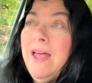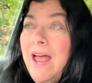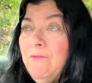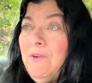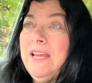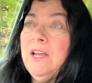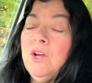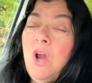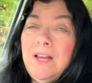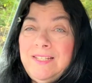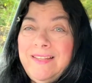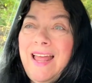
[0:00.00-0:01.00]
and
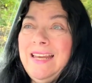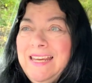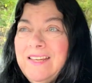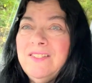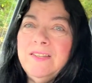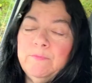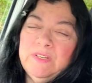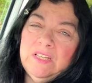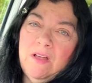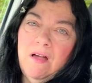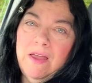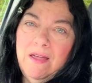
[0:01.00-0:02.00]
recognizing that he is the
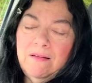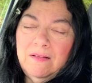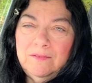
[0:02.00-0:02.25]
Messiah.